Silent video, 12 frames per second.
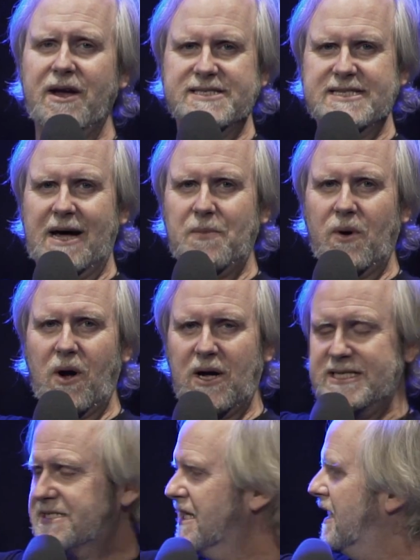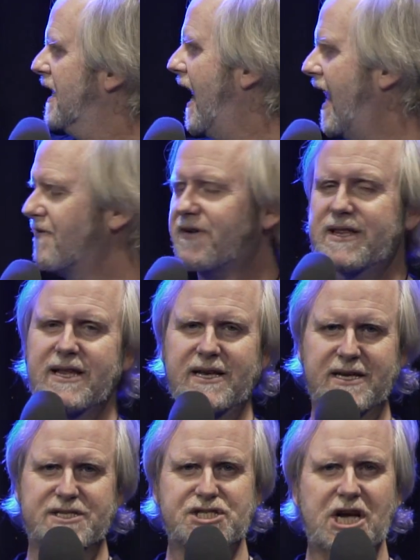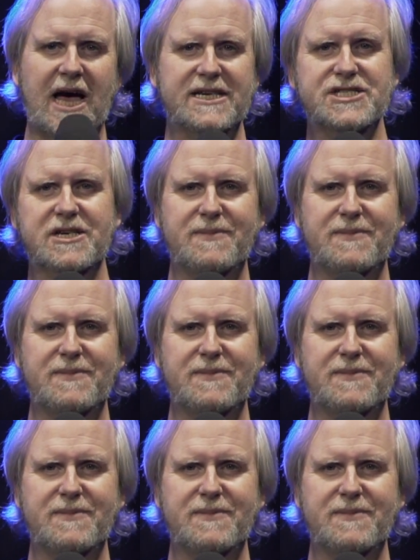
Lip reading: to summarise, Everything that's changed